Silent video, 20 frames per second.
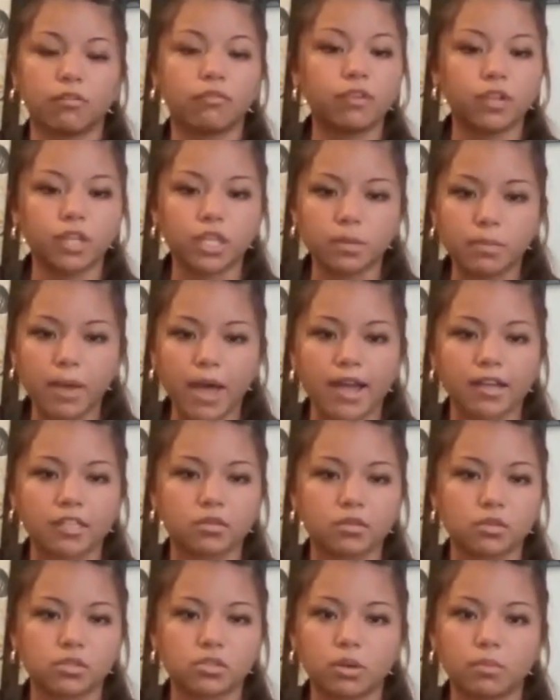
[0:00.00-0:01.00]
fully packed.
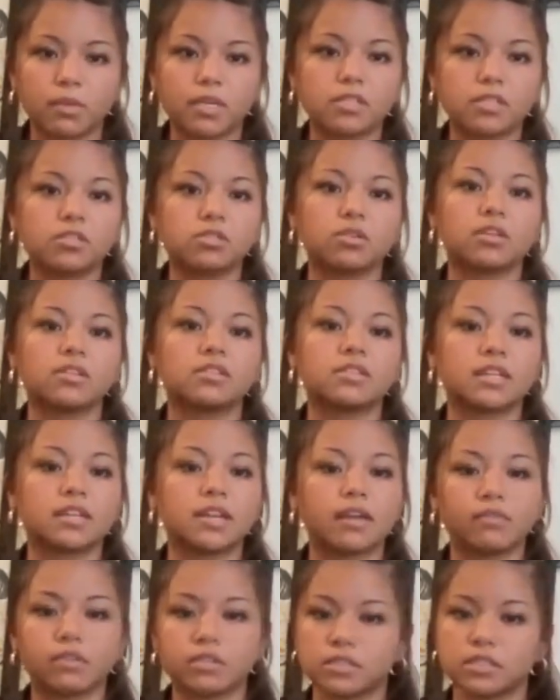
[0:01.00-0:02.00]
There were so many students, and
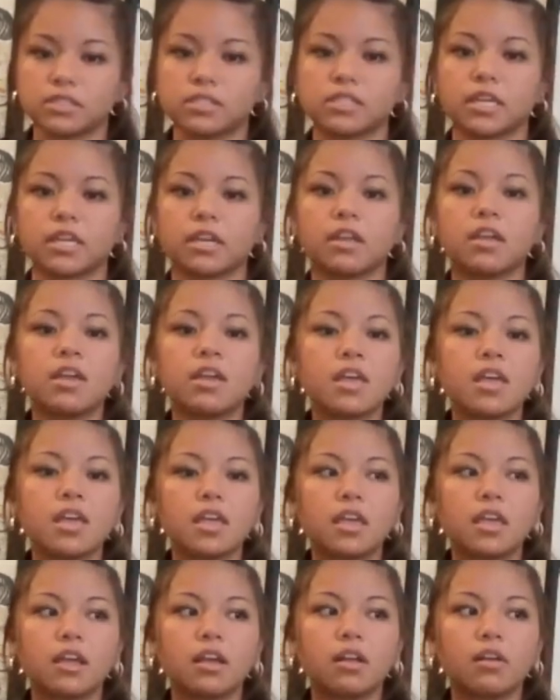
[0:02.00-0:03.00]
ever since then,
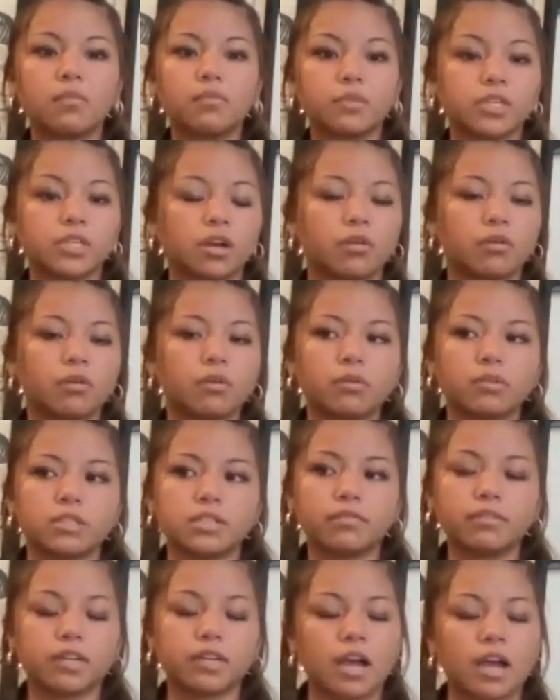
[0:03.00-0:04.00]

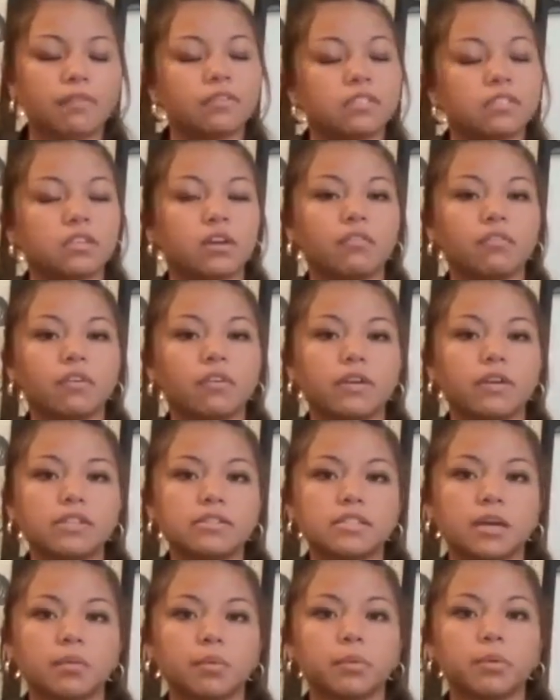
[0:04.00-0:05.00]
different kinds of
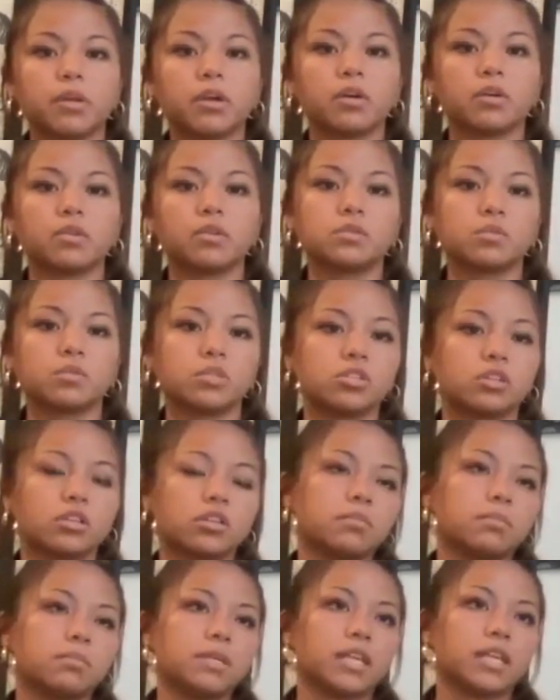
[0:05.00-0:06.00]
events that we would host, which it
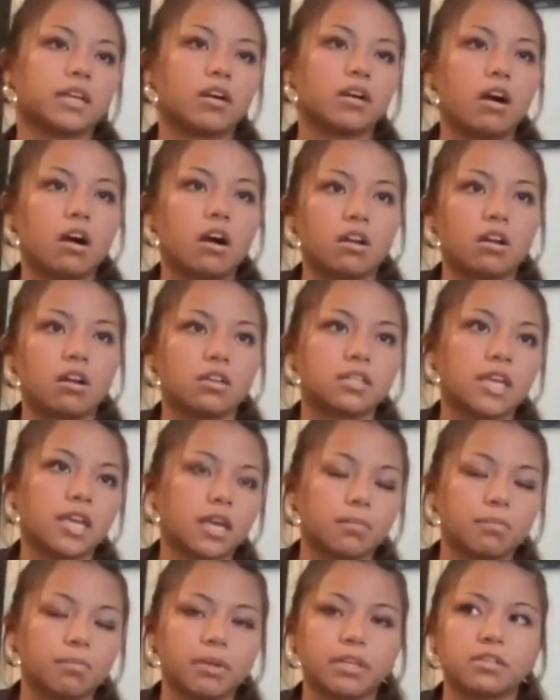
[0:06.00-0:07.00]
could be like on
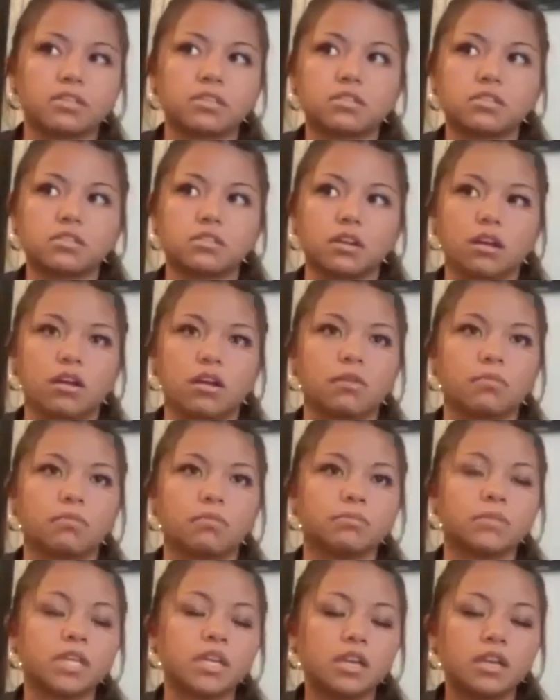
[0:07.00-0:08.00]
campus,
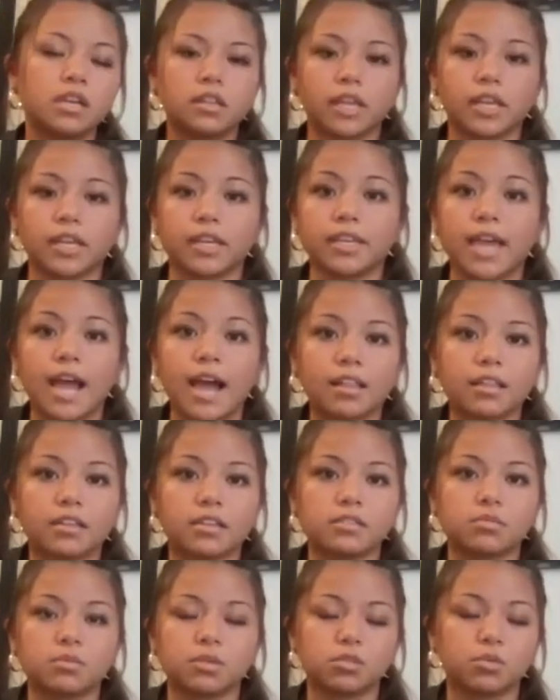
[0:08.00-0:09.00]
like
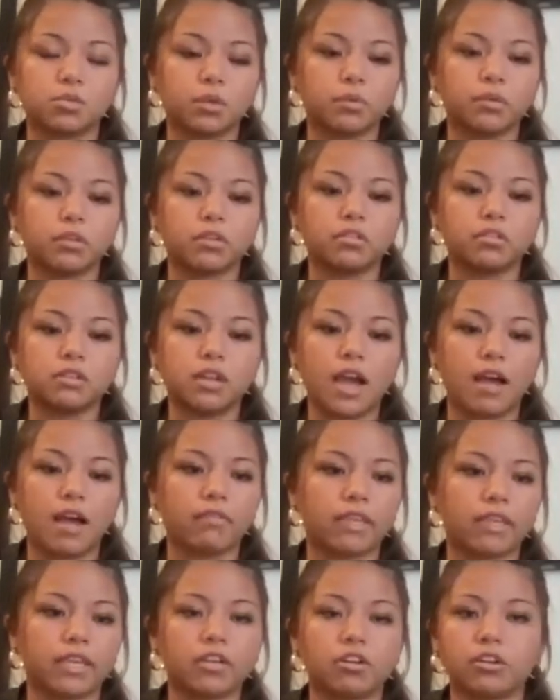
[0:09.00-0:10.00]
galas, which we would
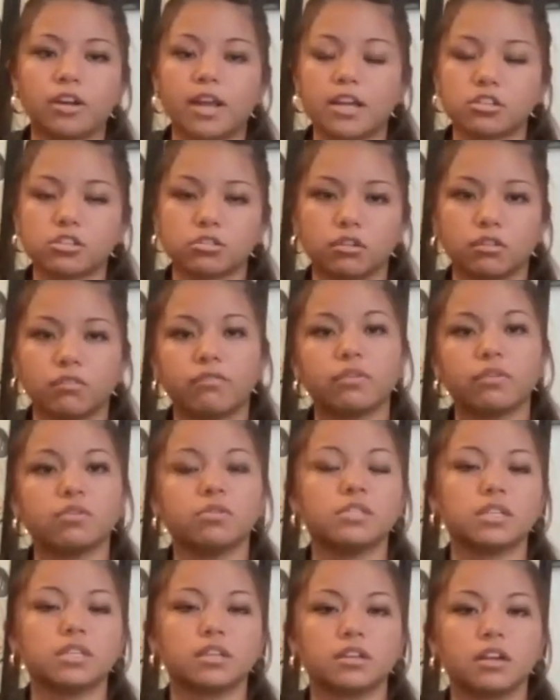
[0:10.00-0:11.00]
have like international
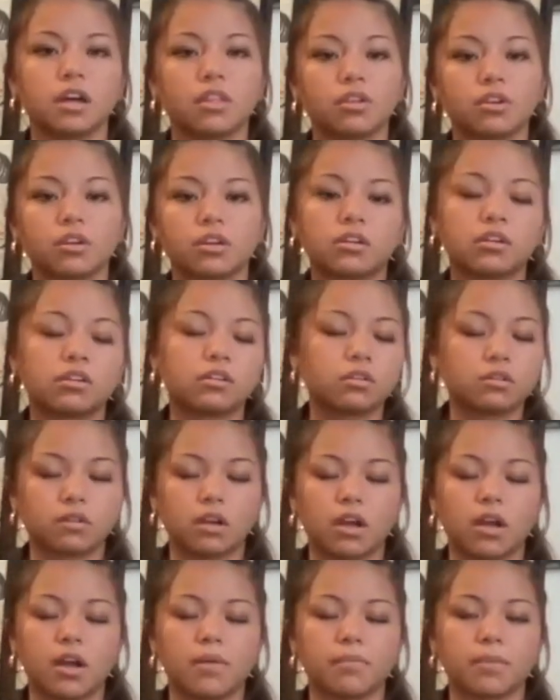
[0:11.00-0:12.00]
foods and other
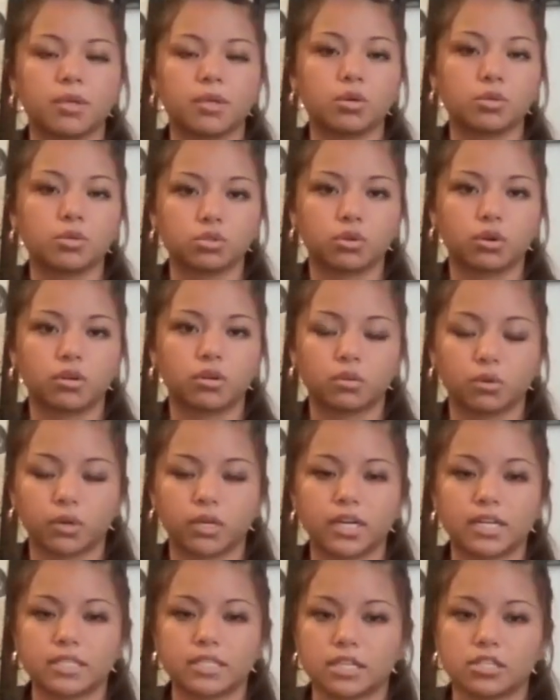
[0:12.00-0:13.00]
cultural
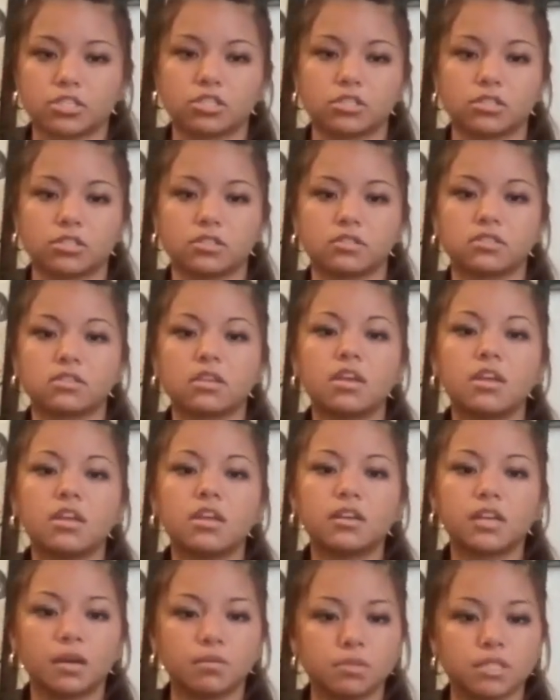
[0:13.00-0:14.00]
organizations
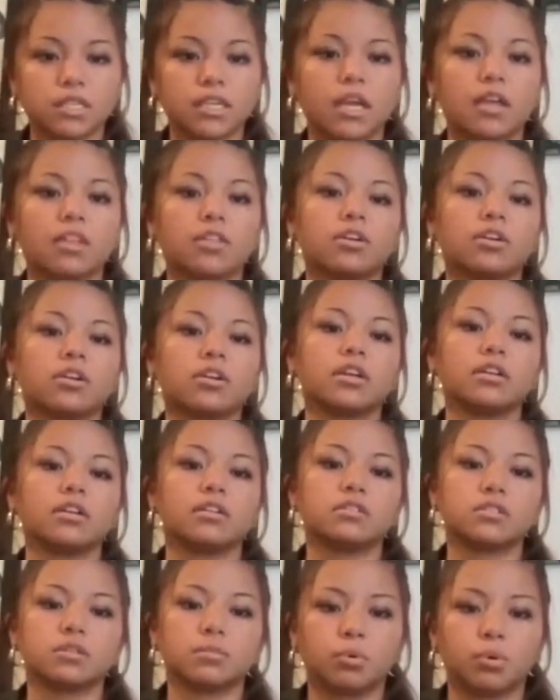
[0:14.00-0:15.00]
come together
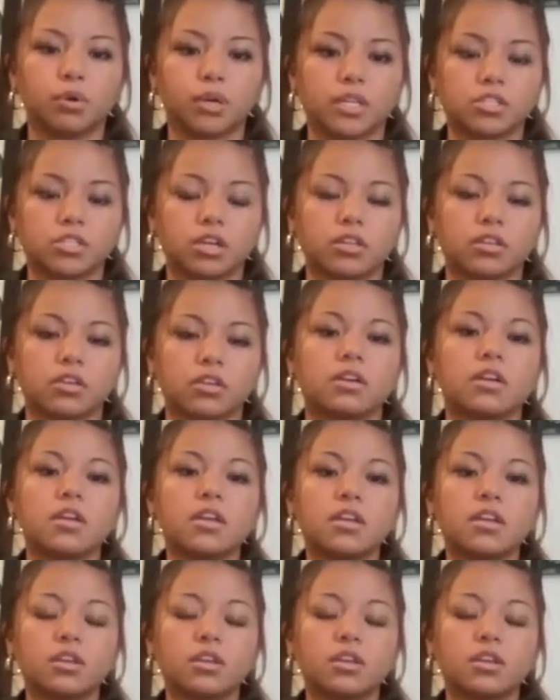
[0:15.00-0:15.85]
and support each other.